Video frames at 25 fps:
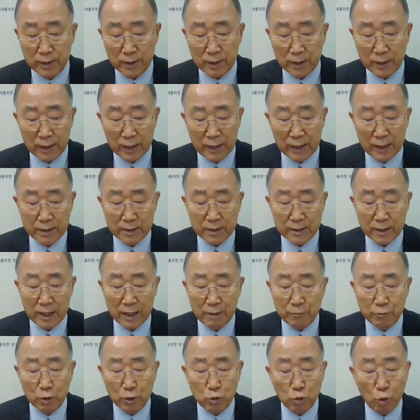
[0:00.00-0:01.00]
and
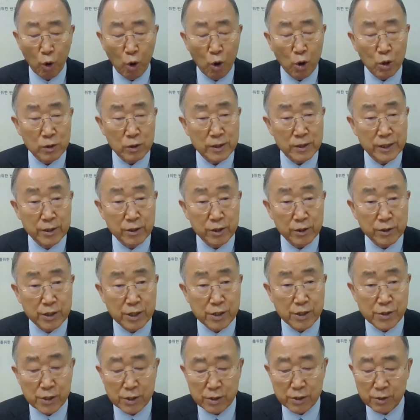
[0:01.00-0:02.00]
have a role in the
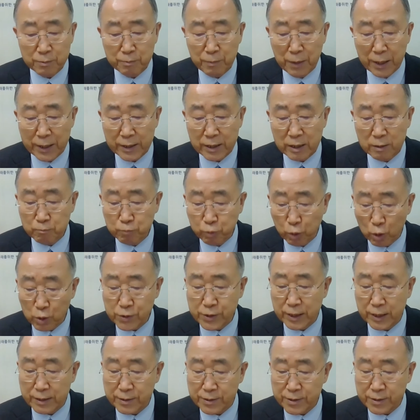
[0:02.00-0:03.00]
decision-making
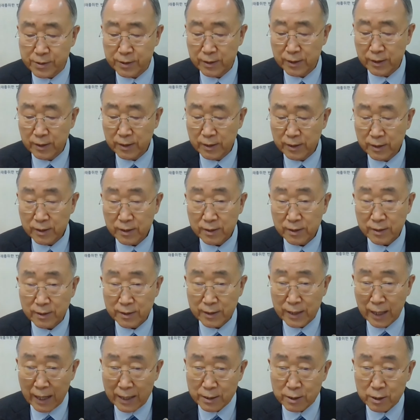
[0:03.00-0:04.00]
process
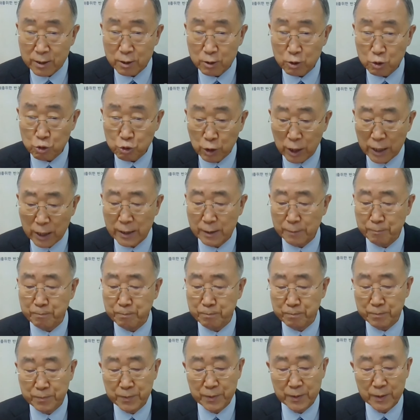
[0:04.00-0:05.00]
that shape
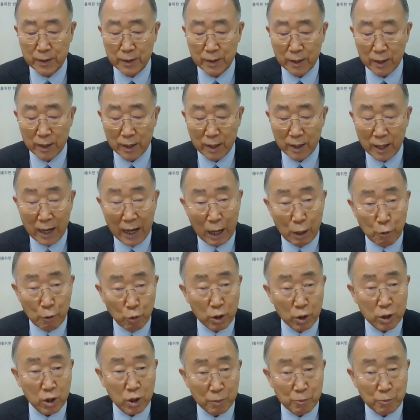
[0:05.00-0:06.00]

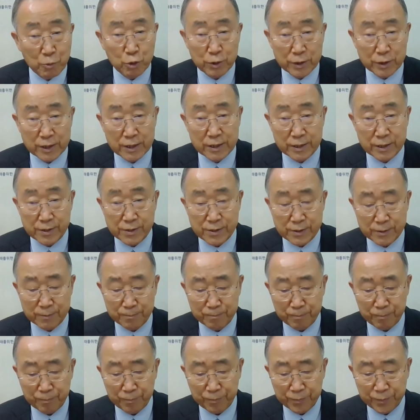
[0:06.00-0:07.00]
our communities.
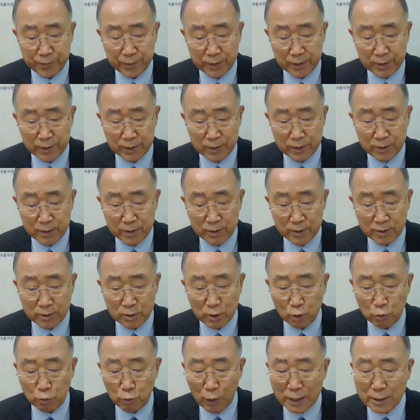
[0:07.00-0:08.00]

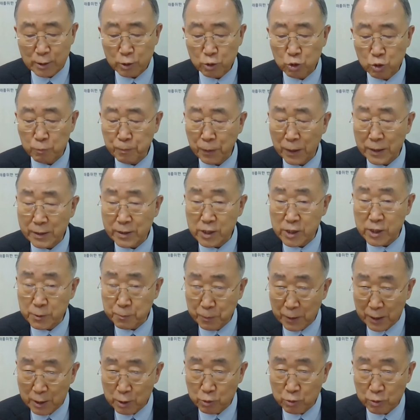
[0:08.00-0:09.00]
The right to
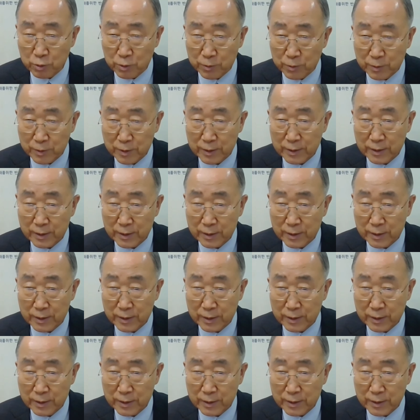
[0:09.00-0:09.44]
participation